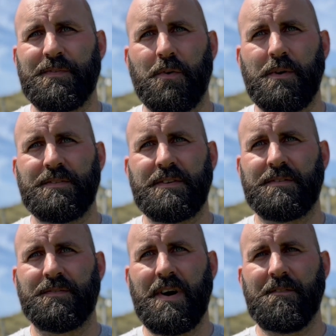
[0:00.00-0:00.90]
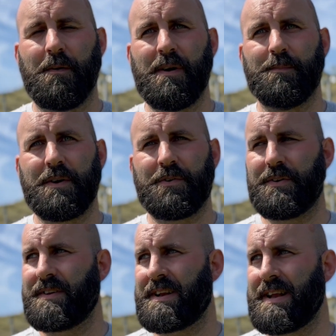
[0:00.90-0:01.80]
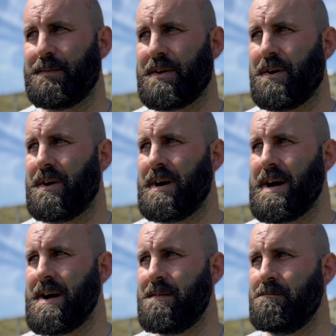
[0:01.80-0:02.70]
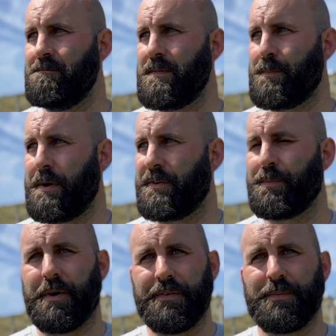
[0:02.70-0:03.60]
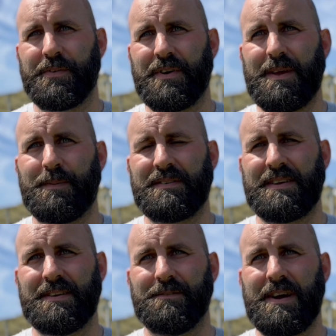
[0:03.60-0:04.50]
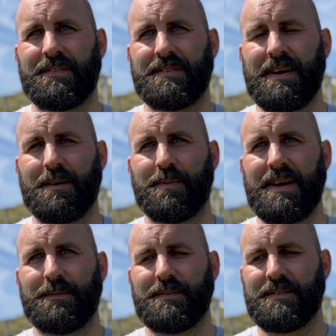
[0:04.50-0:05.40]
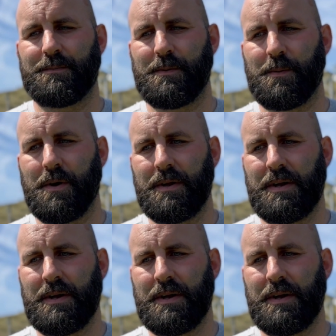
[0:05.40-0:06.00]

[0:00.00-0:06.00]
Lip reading: performances and far from it, but critically we got the bonus points which keep us in the race for second place, which is what we want.